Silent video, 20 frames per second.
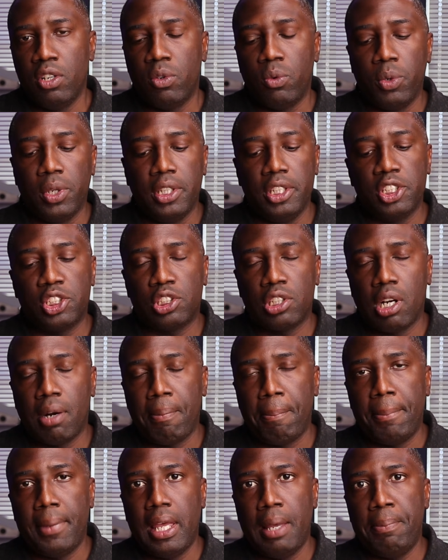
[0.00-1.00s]
really
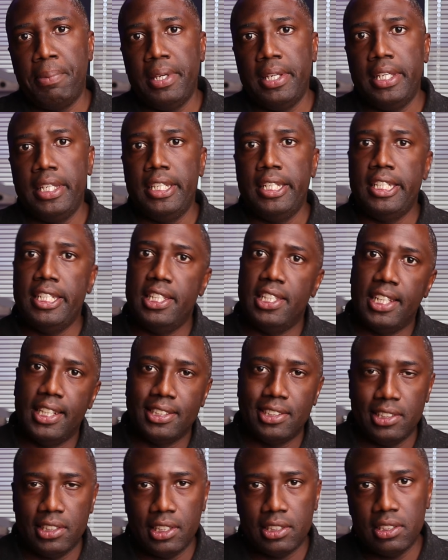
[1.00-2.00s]
sharp. Maybe the
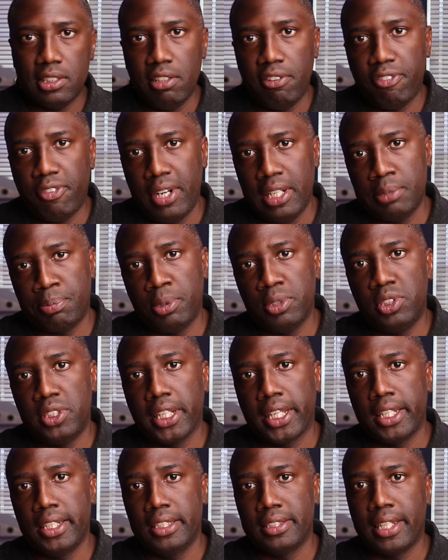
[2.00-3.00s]
60 frames per
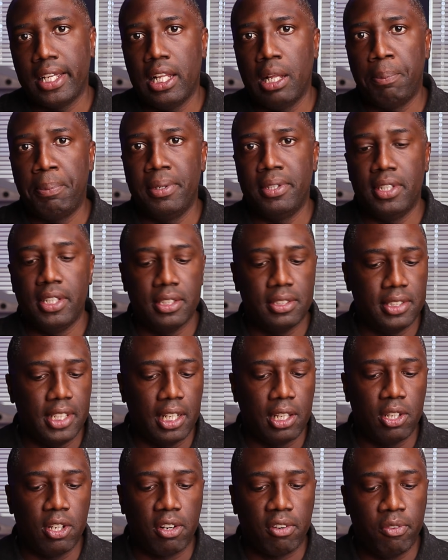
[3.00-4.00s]
second is helping this
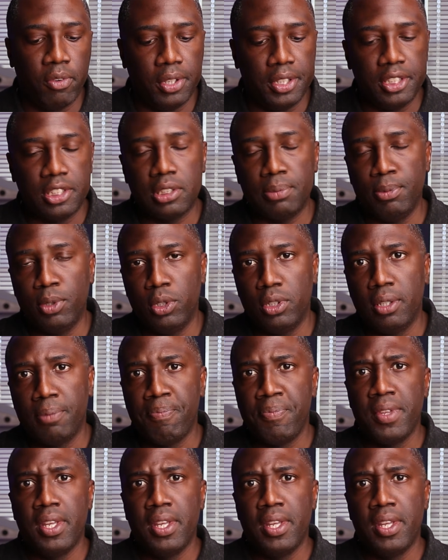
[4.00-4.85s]
thing look really smooth.